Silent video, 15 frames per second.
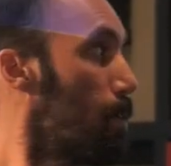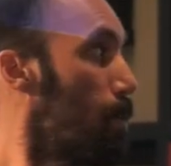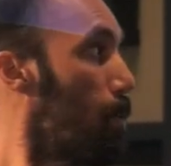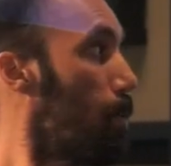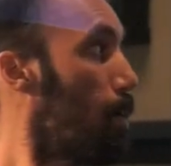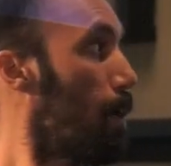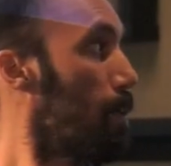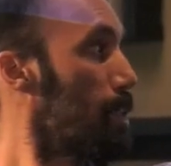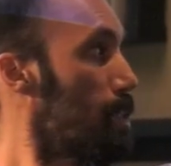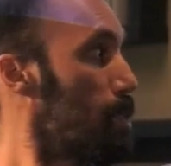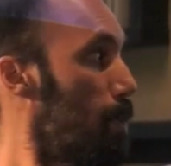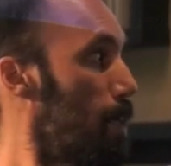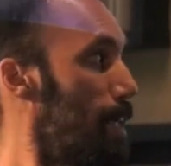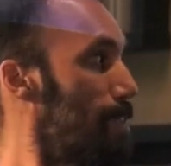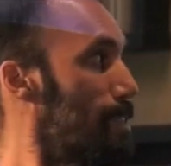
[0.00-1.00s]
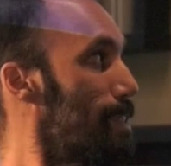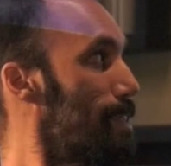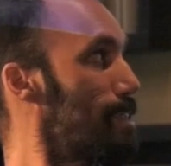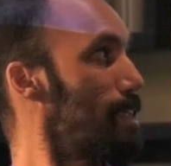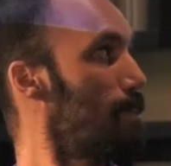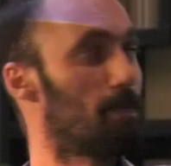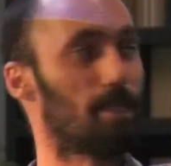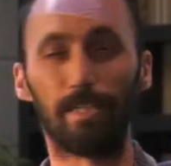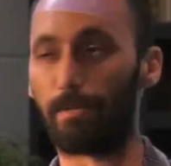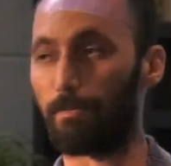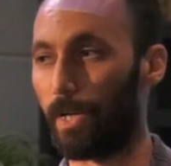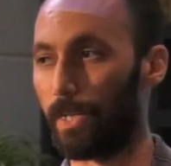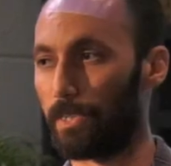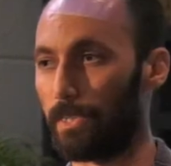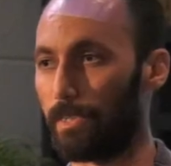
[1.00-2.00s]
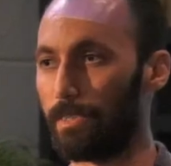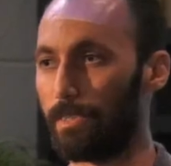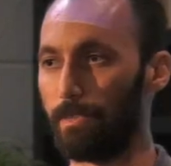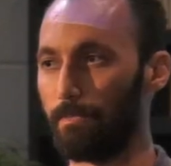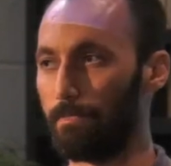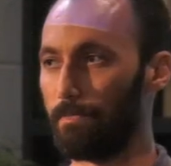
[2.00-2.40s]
Or on this one, I had 16 million impressions.